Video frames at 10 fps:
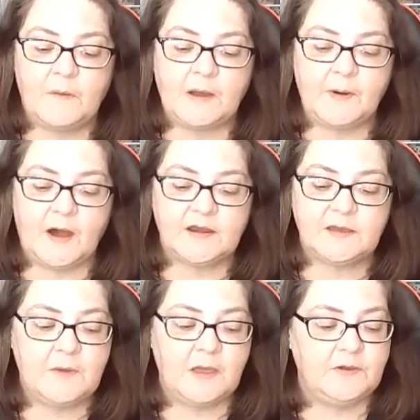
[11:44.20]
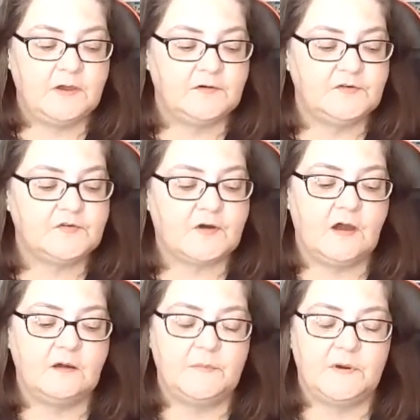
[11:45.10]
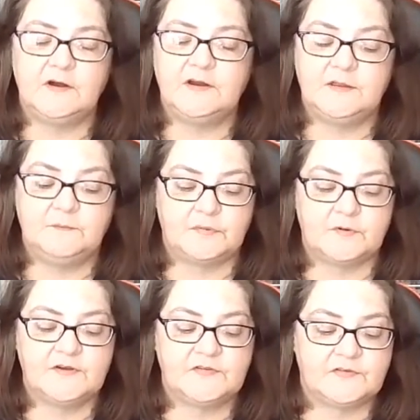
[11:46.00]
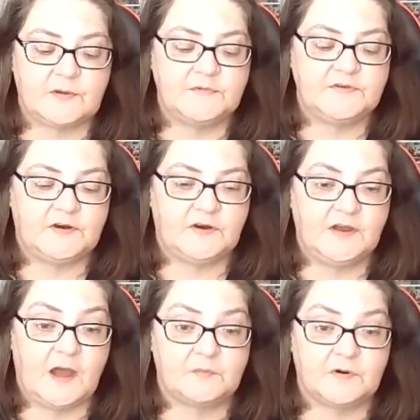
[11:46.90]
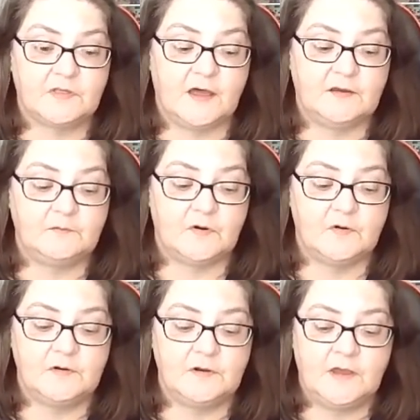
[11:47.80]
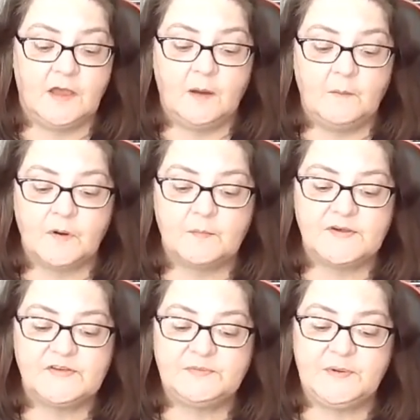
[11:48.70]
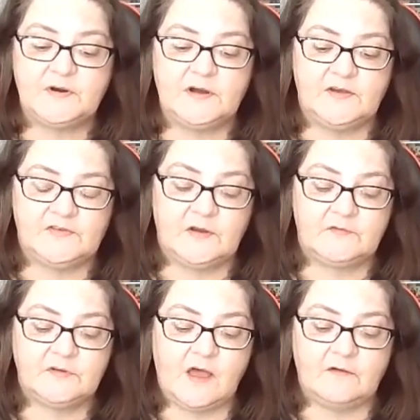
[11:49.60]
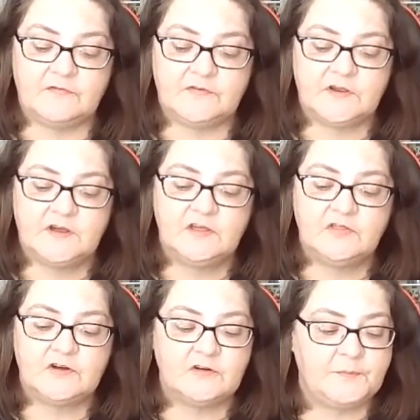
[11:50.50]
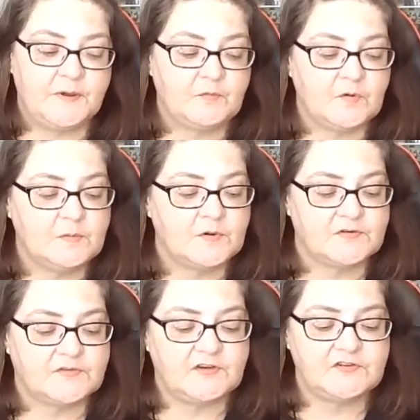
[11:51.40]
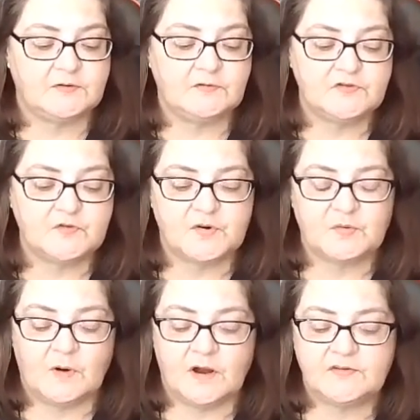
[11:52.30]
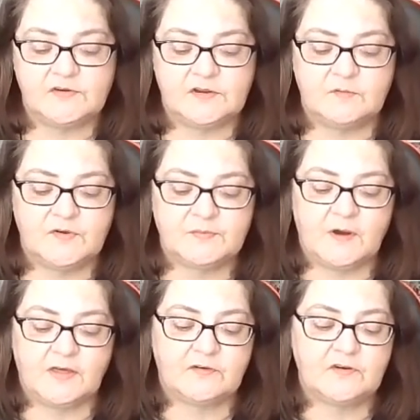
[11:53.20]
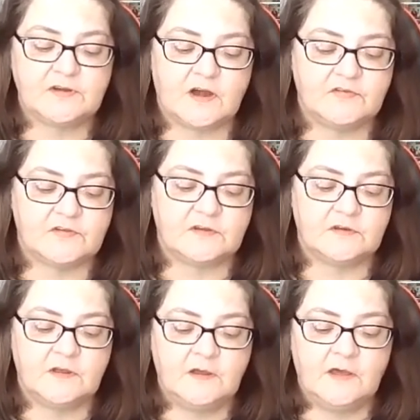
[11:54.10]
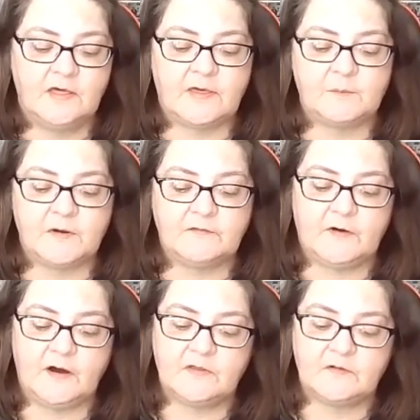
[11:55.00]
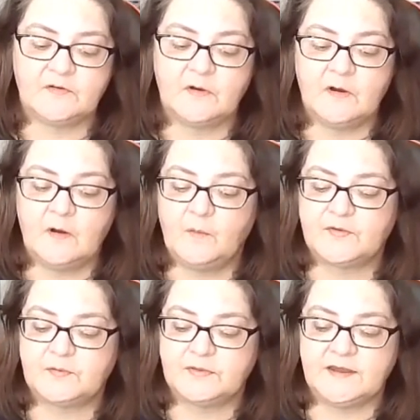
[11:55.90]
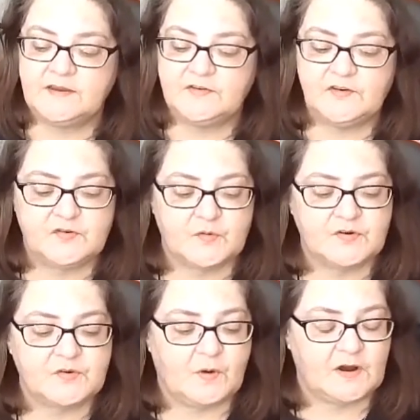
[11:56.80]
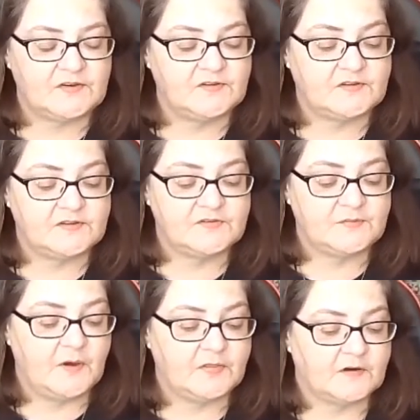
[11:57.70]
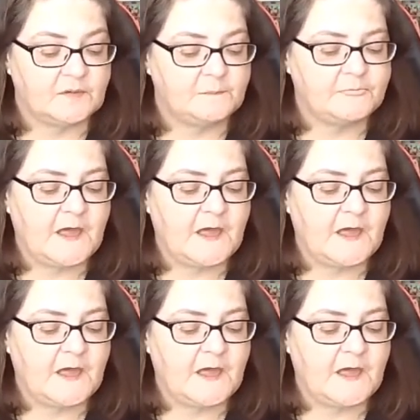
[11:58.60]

My body may be underground, buried in Briggs Cemetery on Brookline Road, but my spirit has never left. There have been rumors that General George Washington was my third cousin, that my father was related to George Washington's mother.